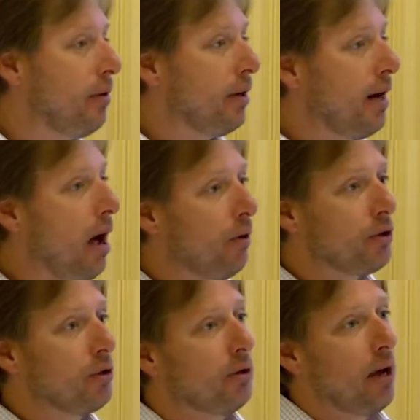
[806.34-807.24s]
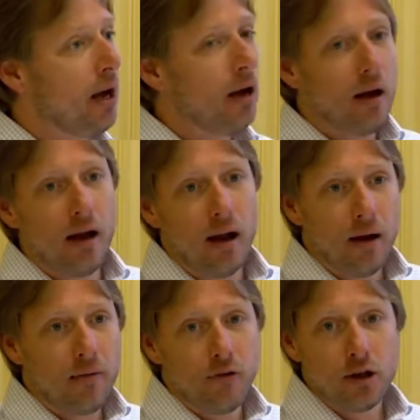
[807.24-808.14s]
million
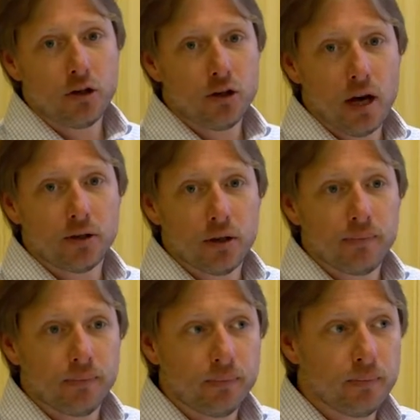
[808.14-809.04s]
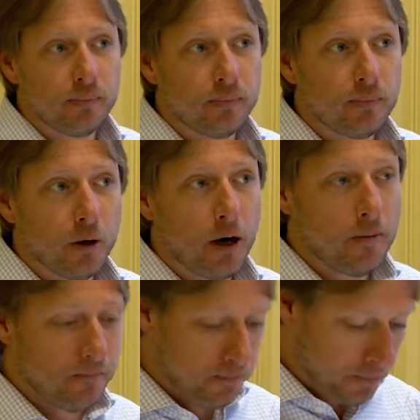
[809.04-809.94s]
inflation adjusted. All right?
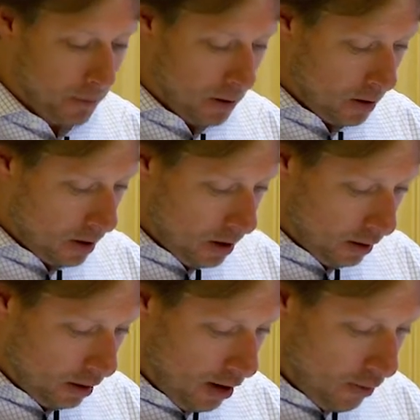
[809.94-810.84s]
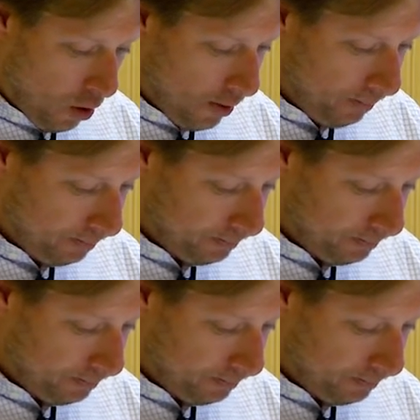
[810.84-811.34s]
Keep going.